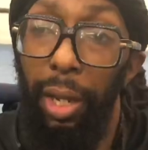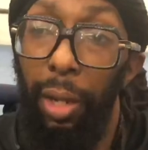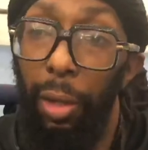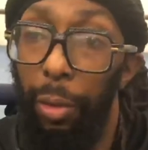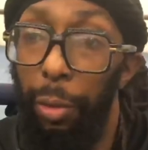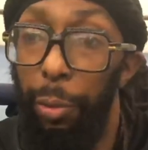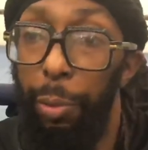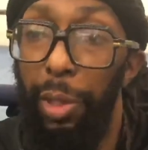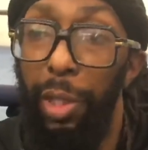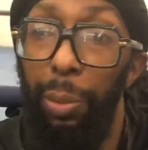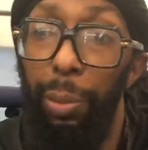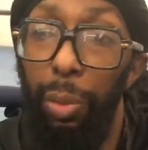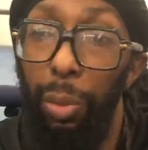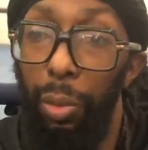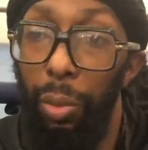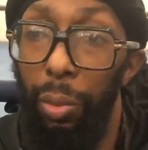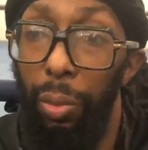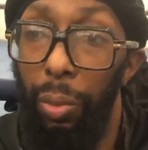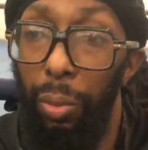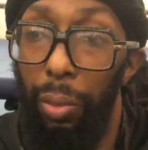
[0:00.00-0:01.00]
other
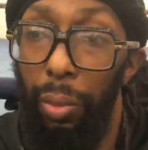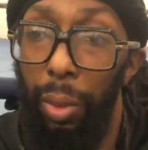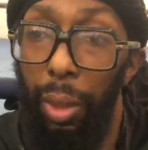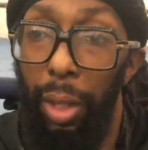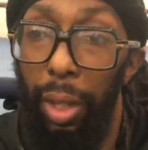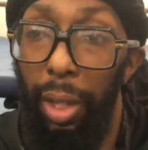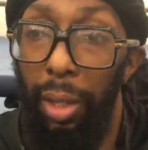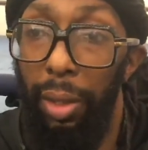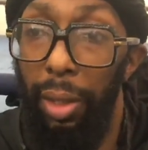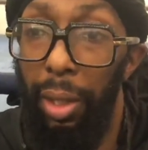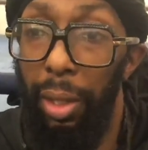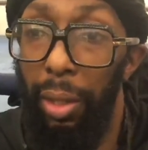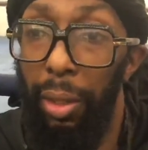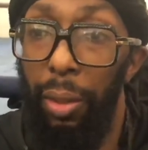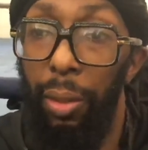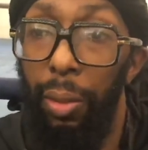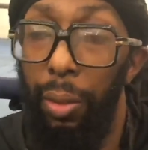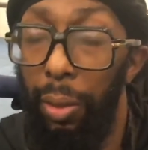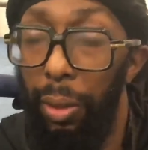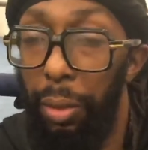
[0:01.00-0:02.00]
people and
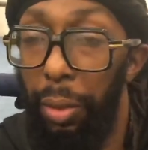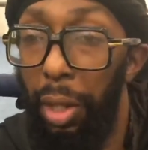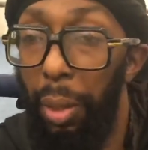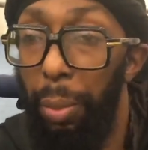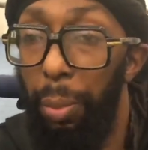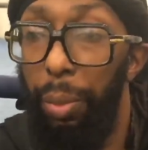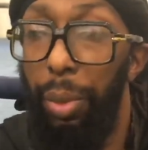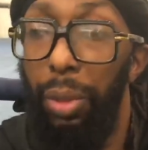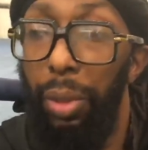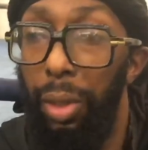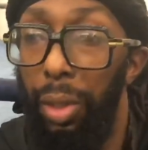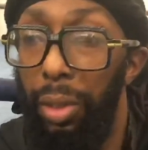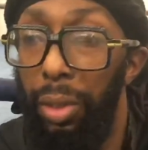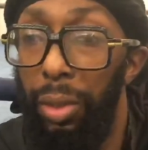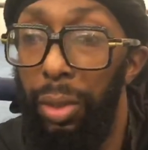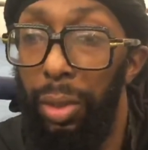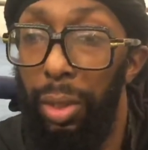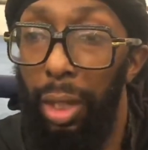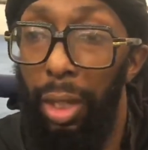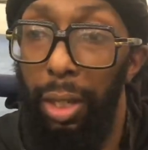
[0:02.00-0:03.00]
their capabilities
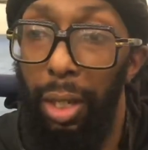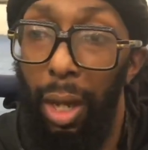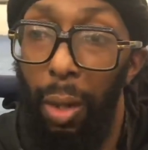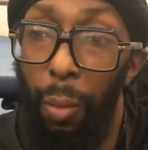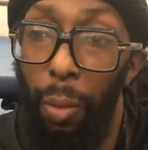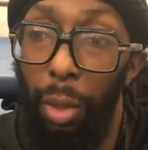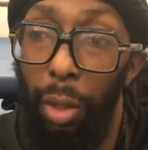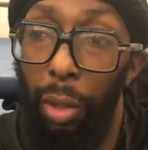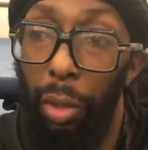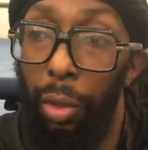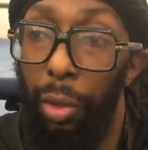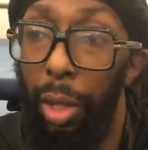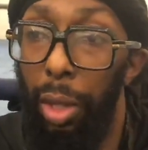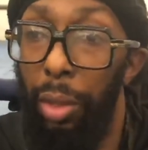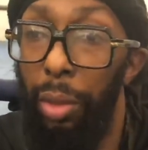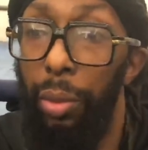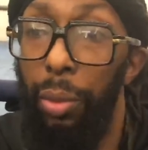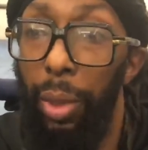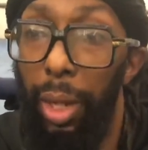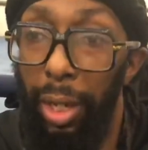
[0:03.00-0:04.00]
and say, I want to learn how
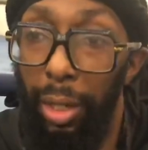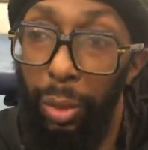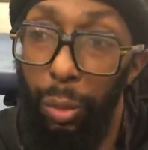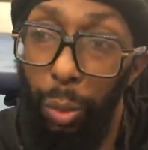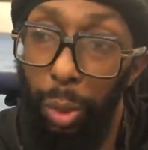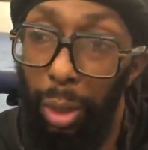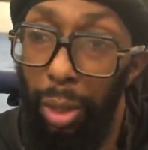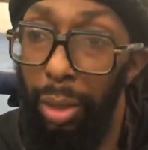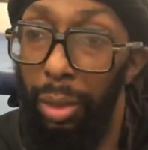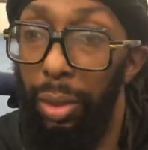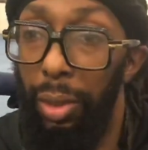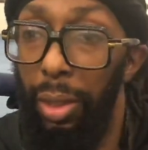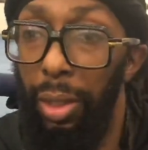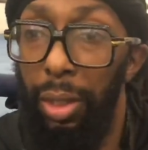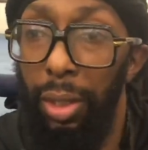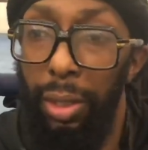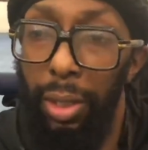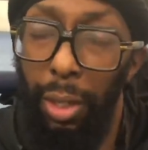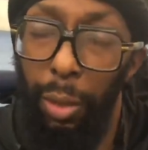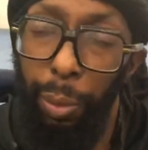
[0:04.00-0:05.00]
to do X, Y, and Z,
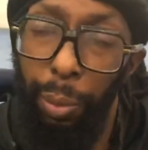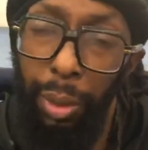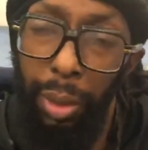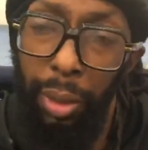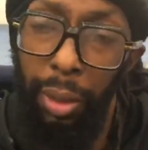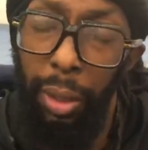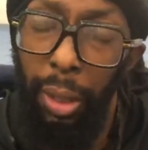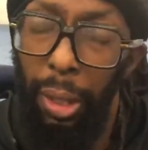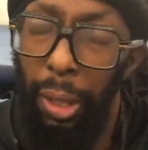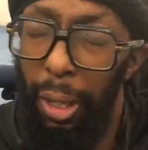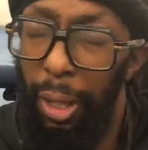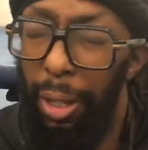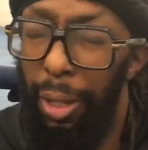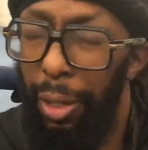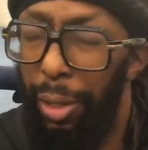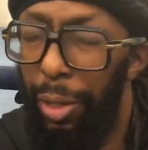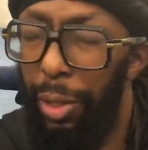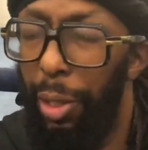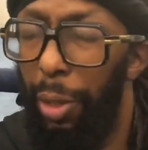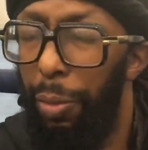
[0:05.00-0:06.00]
because that'll be
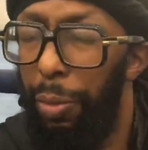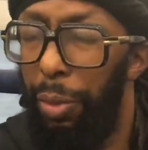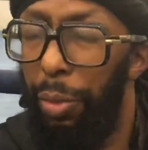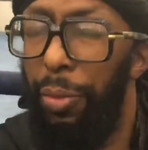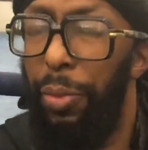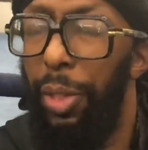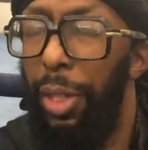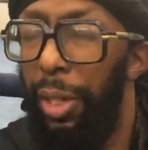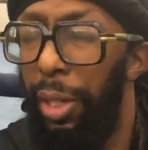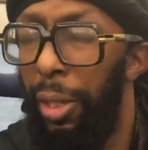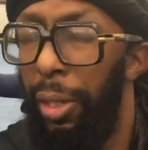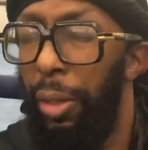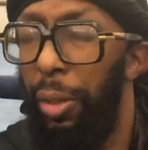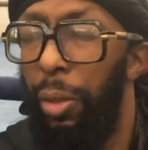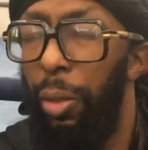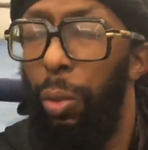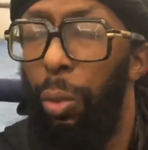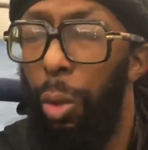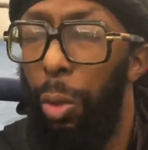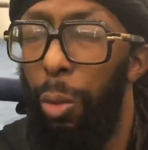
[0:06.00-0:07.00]
self-defeating.
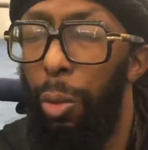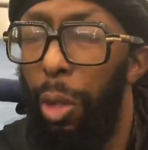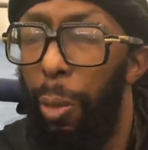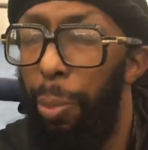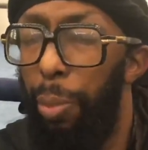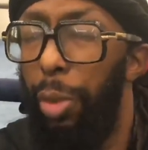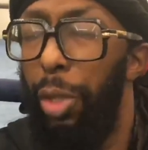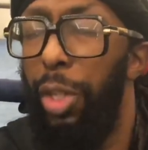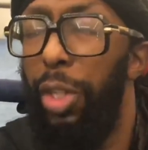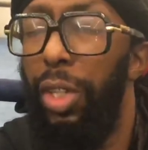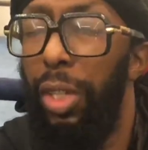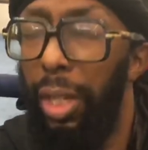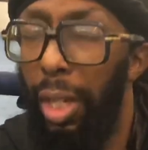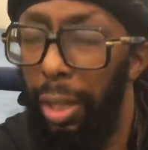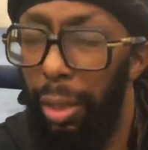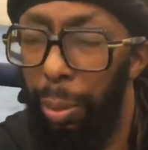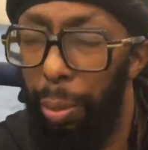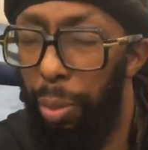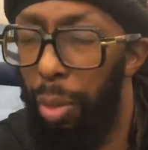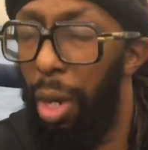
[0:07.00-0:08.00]
You won't
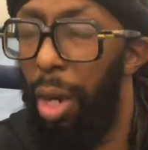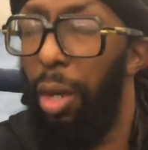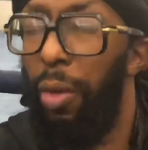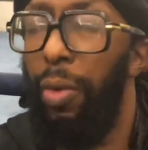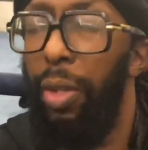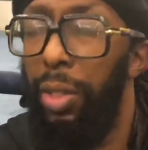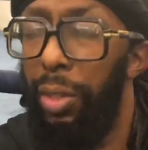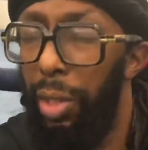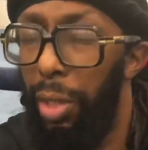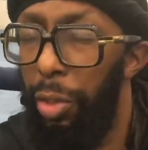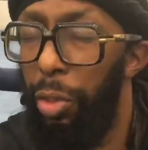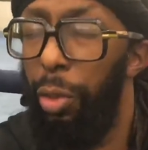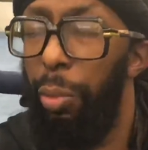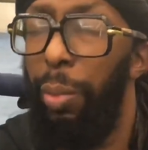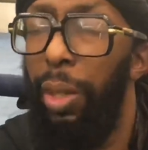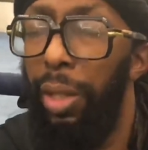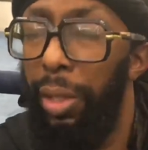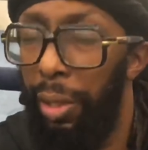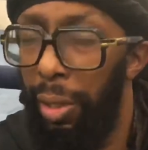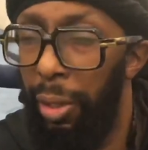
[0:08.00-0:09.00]
appreciate the progress that you're
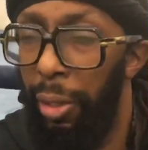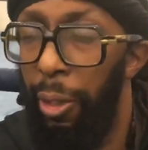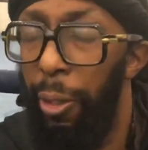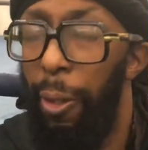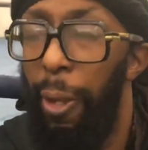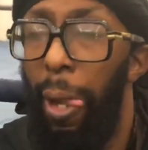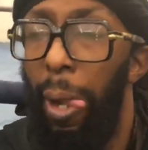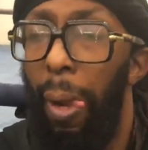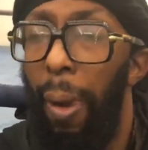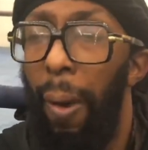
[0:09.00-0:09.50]
making.